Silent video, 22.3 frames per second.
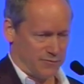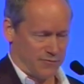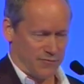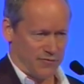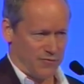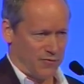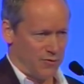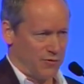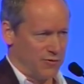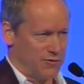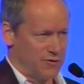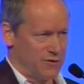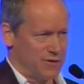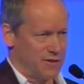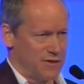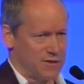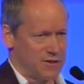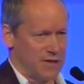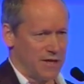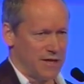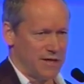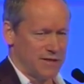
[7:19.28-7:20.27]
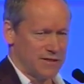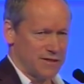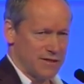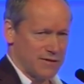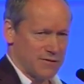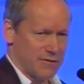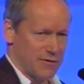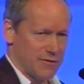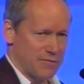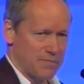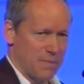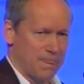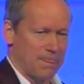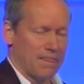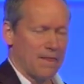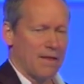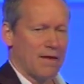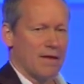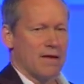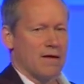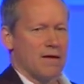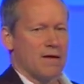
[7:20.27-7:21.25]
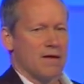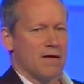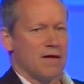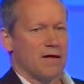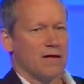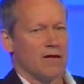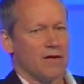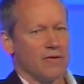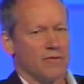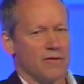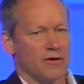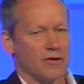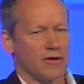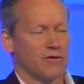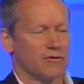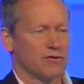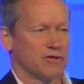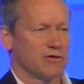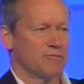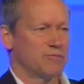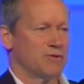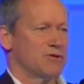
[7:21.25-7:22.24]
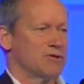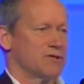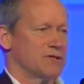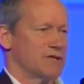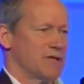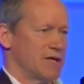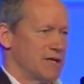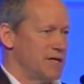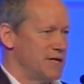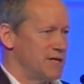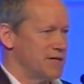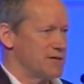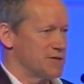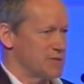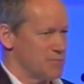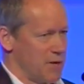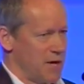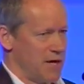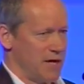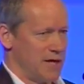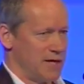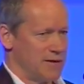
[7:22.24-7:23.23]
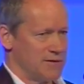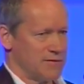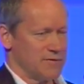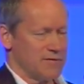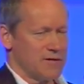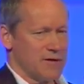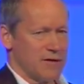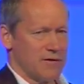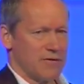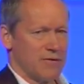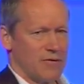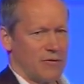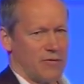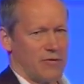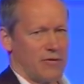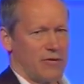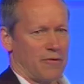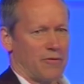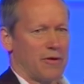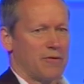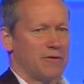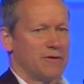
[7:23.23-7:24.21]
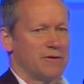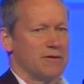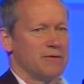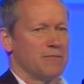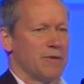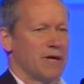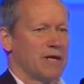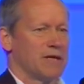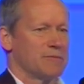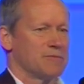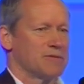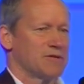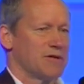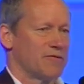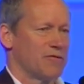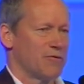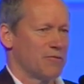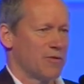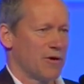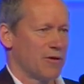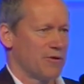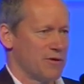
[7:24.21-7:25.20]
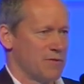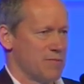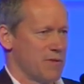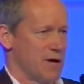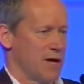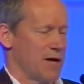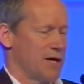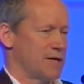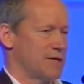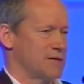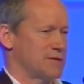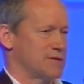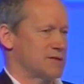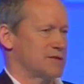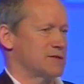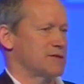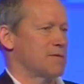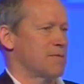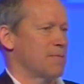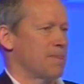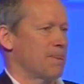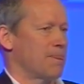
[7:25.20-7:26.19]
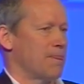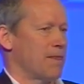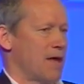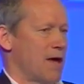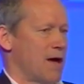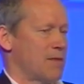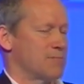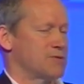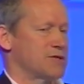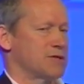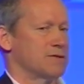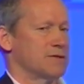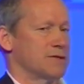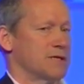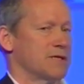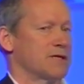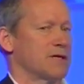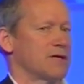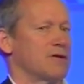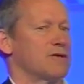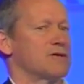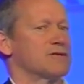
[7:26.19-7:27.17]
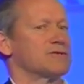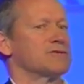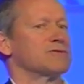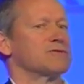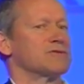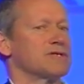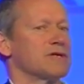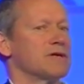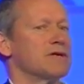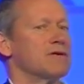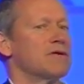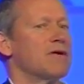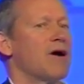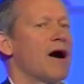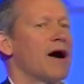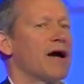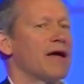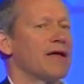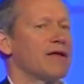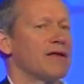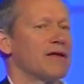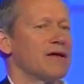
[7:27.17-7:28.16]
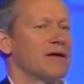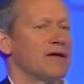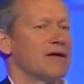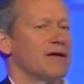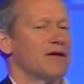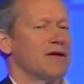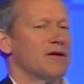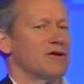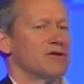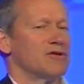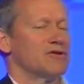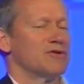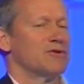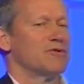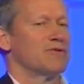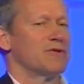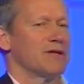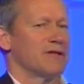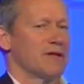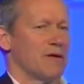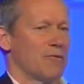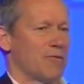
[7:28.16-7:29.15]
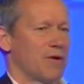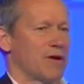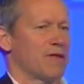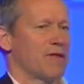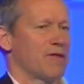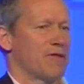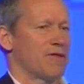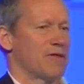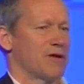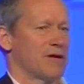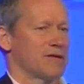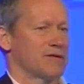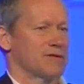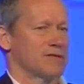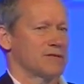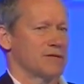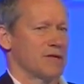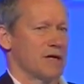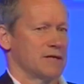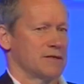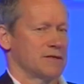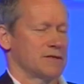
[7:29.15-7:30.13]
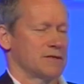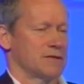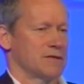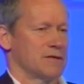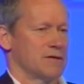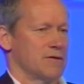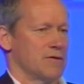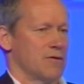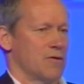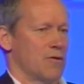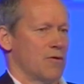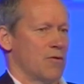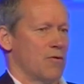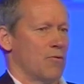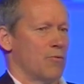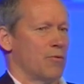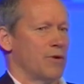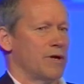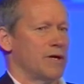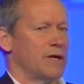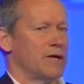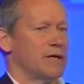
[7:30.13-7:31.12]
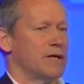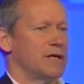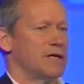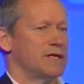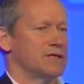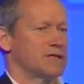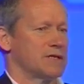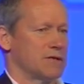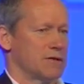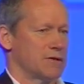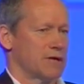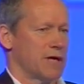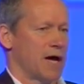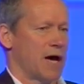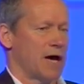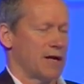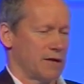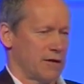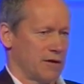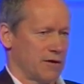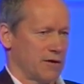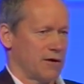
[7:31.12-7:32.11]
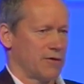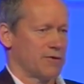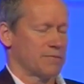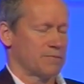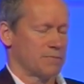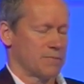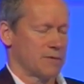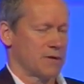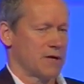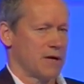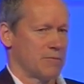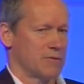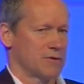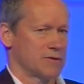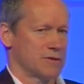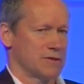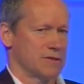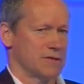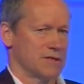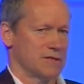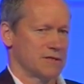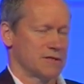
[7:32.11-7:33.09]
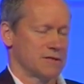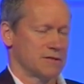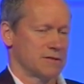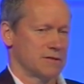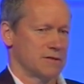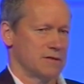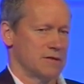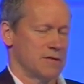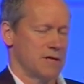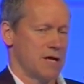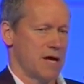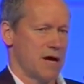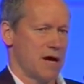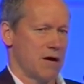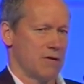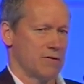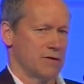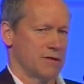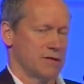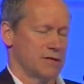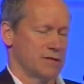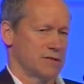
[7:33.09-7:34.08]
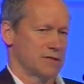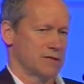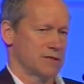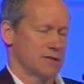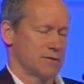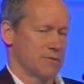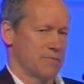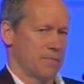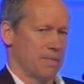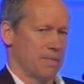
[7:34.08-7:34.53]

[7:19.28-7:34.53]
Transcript: 400 years later, the contribution that he has made, although he didn't make himself a wealthy man, is absolutely colossal. So I do think that one of the things that we need to look at, and I'm going to come on to this now, is